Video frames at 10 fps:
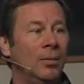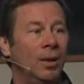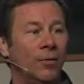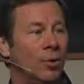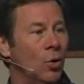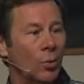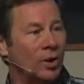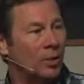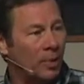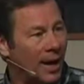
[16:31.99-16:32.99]
But if you don't
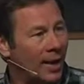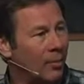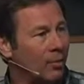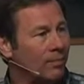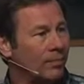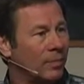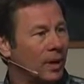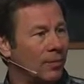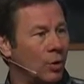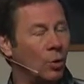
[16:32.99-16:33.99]
read the Bible,
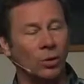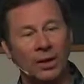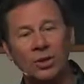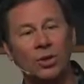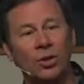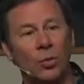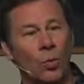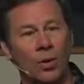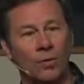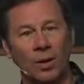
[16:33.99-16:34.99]
if you don't listen to the
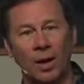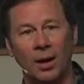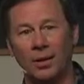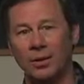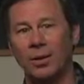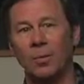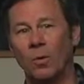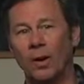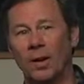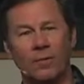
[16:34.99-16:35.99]
Word of God in some
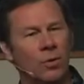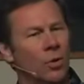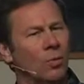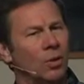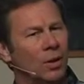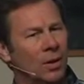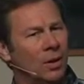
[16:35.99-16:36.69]
way, if you don't,